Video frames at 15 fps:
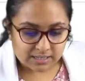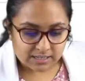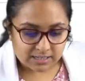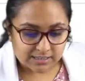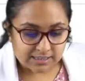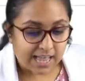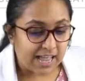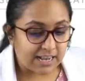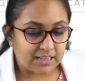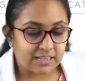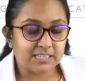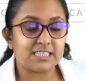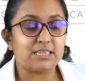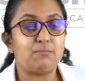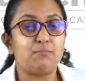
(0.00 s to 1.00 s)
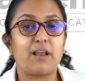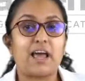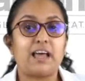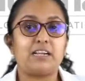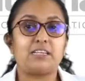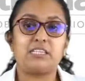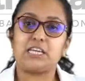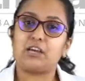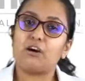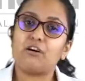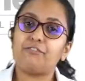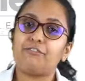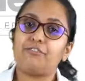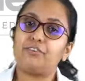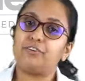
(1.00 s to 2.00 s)
than the similarity
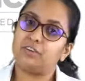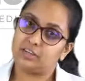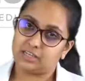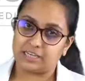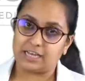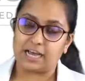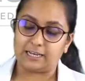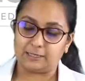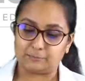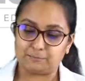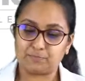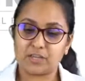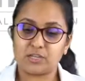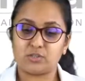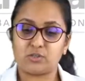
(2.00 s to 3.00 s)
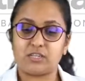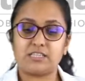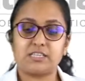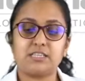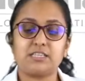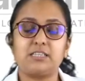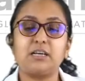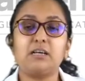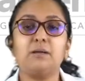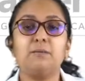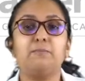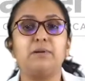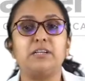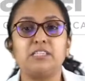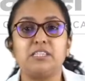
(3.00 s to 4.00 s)
of color. So, this is the
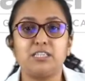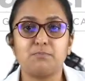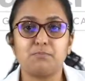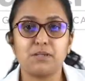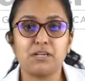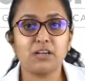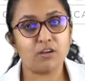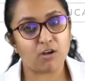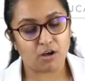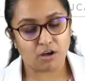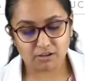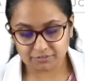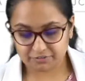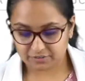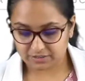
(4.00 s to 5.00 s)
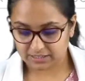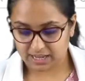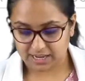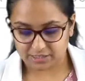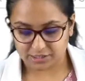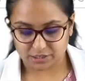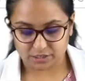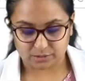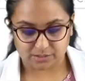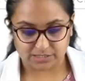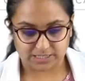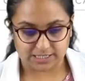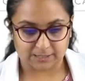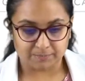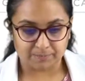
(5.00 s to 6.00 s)
principle of
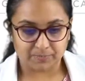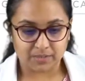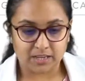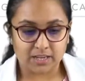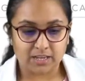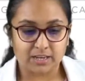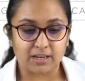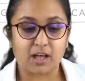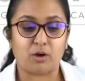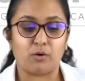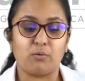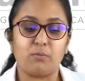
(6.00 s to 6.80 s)
continuity. Now,